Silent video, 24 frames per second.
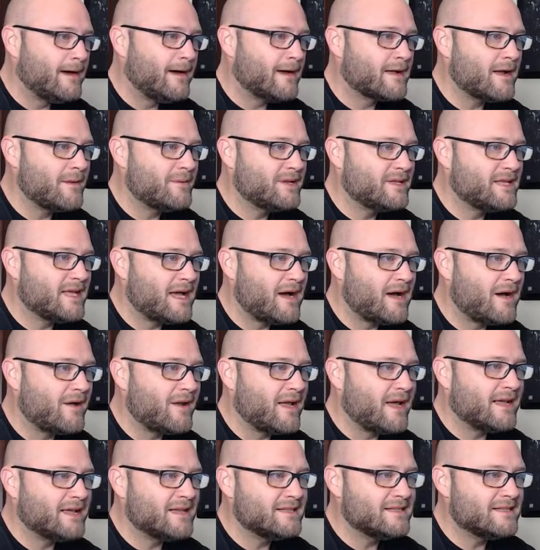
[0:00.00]
Coming down,
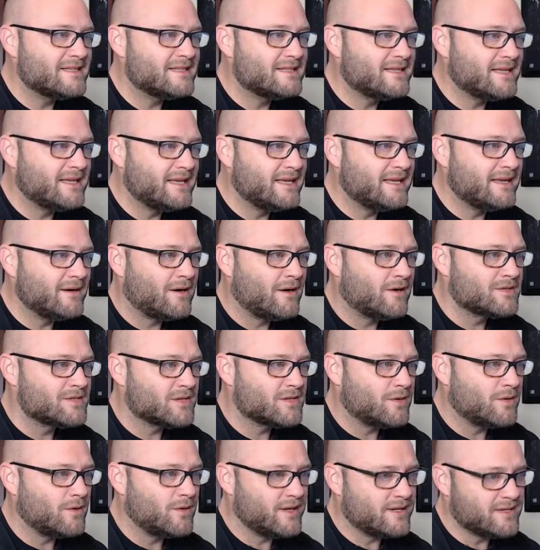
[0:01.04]
I can see
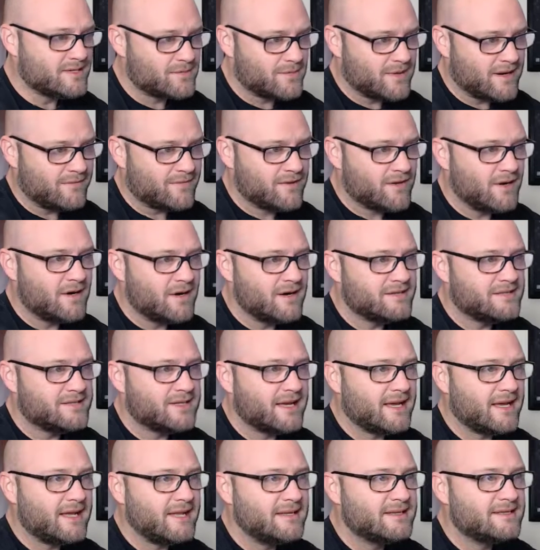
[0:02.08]
also it is Rev
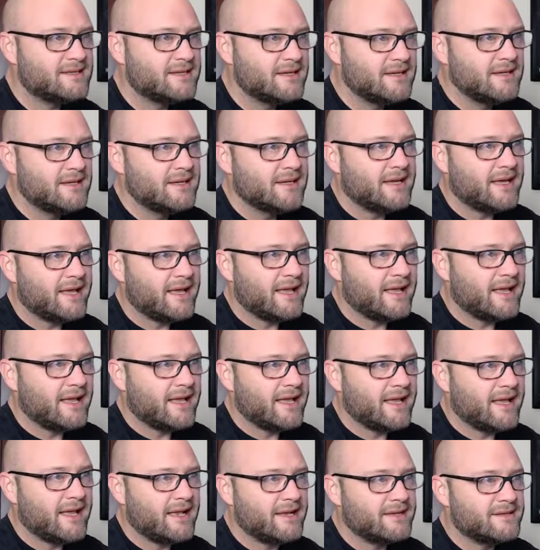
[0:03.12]
Content,
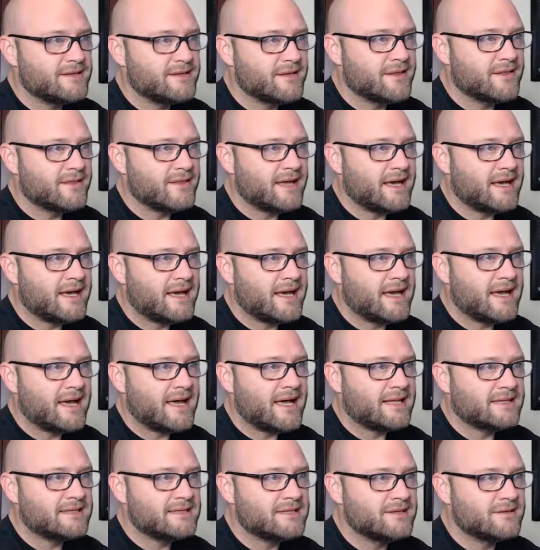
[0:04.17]
and
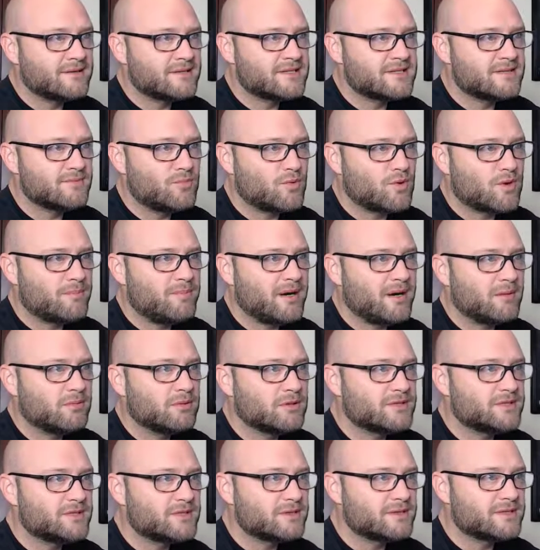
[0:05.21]
that here's some more
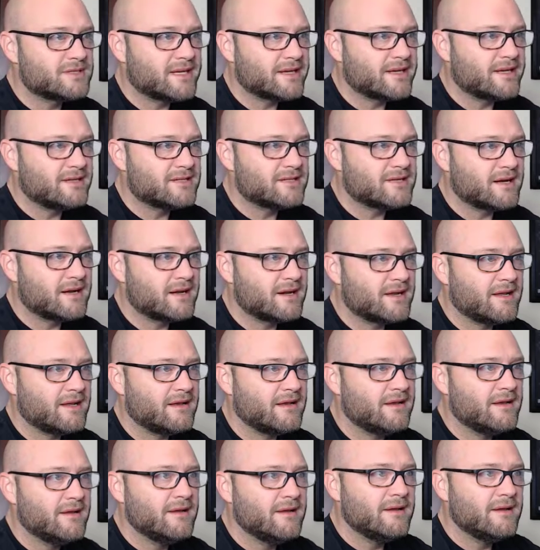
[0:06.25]
publishers I can target.
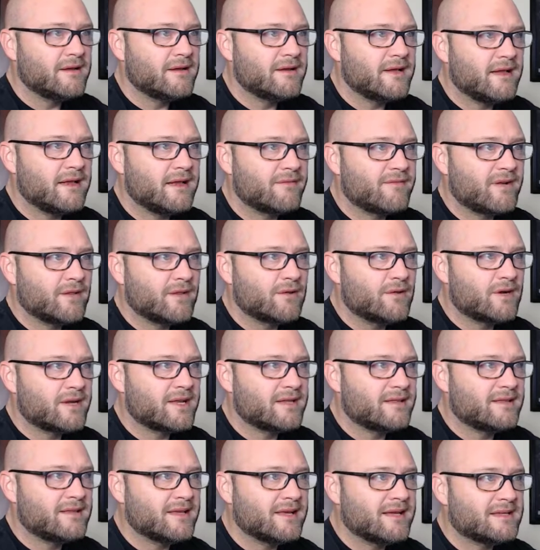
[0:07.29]
And if I look
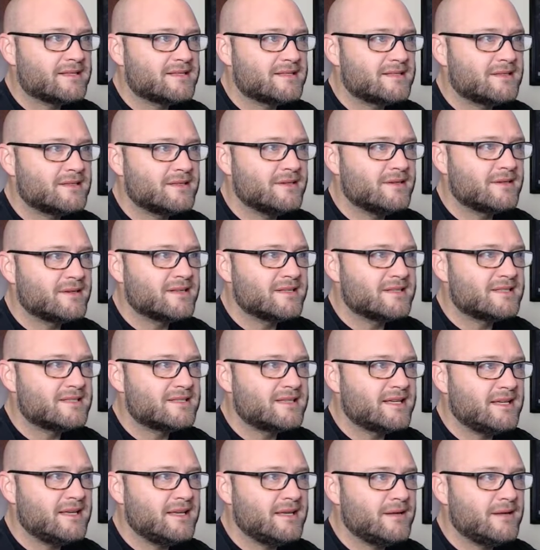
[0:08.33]
at this, you can
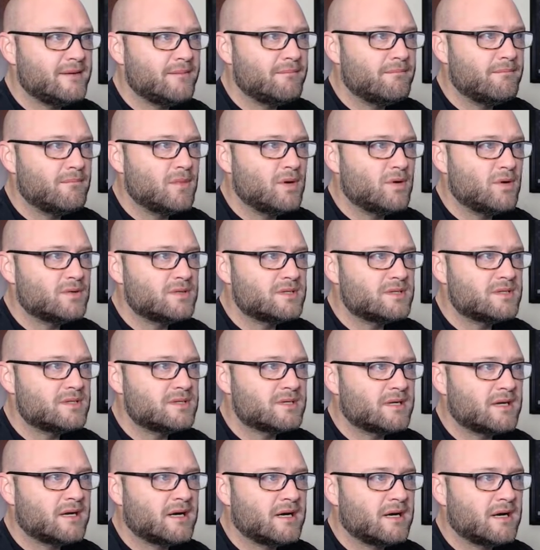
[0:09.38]
see most
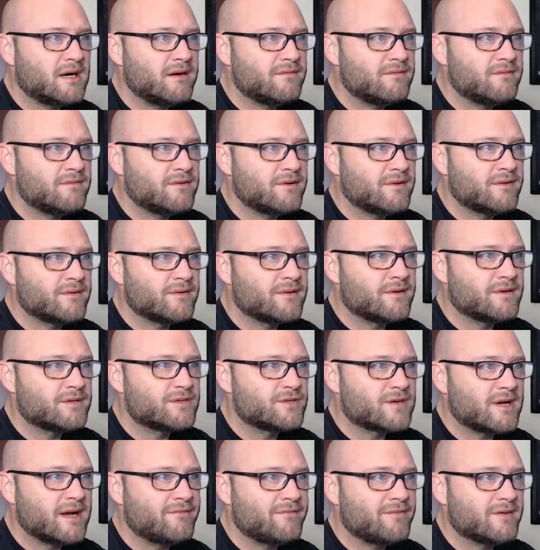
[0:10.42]
of their
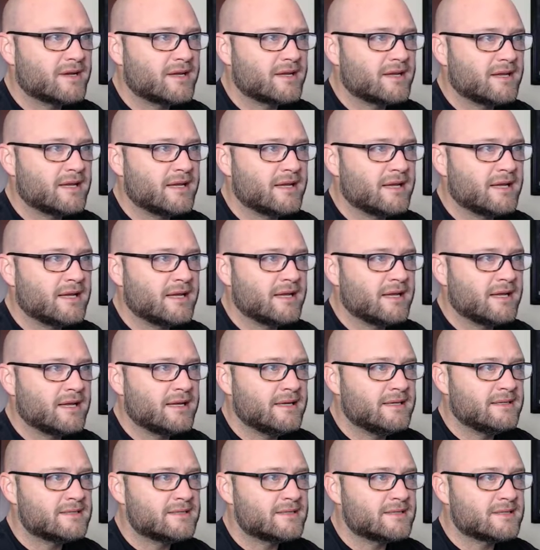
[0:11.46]
traffic
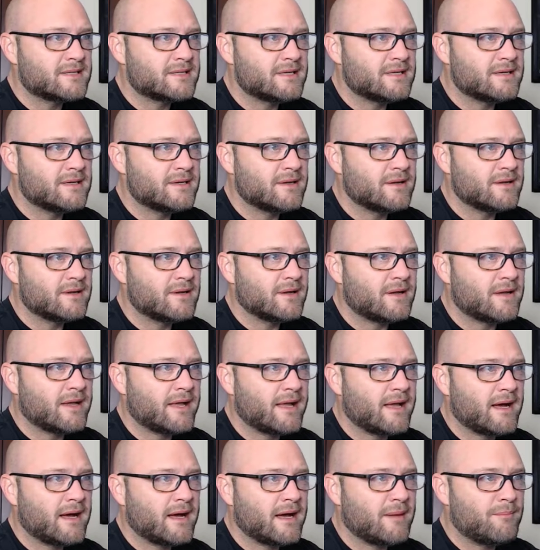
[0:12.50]
is
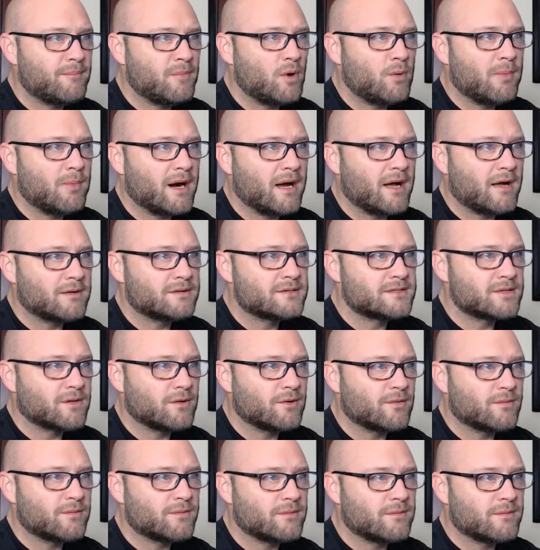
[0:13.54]
mobile.
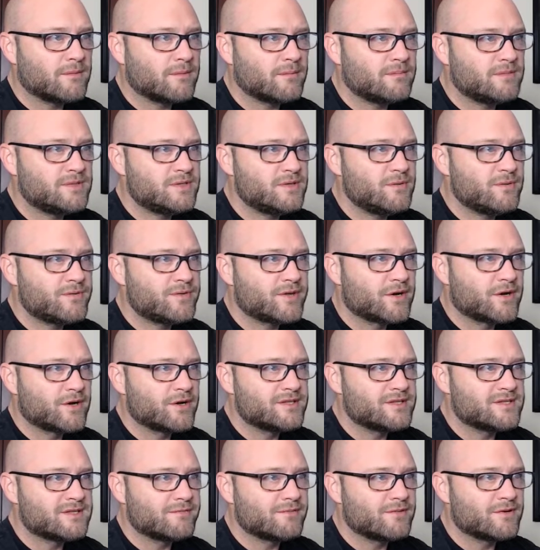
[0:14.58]
So
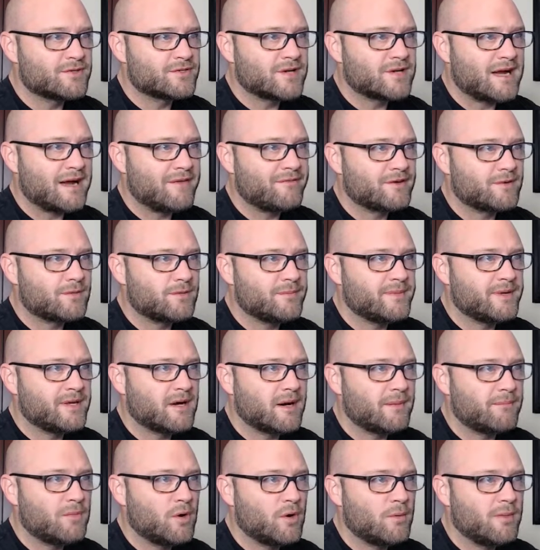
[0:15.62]
2/3 of their traffic would be
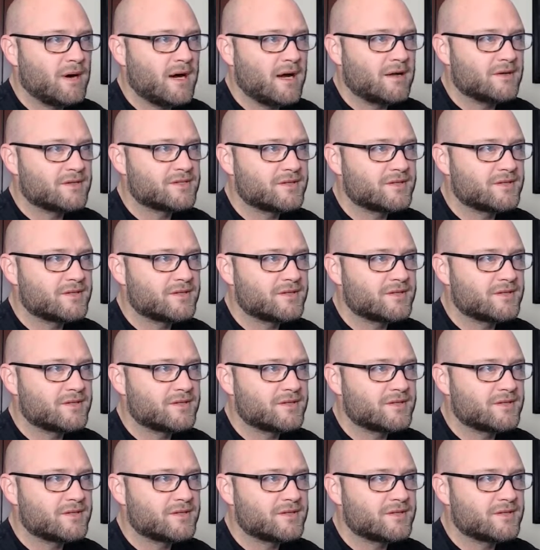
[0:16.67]
on mobile.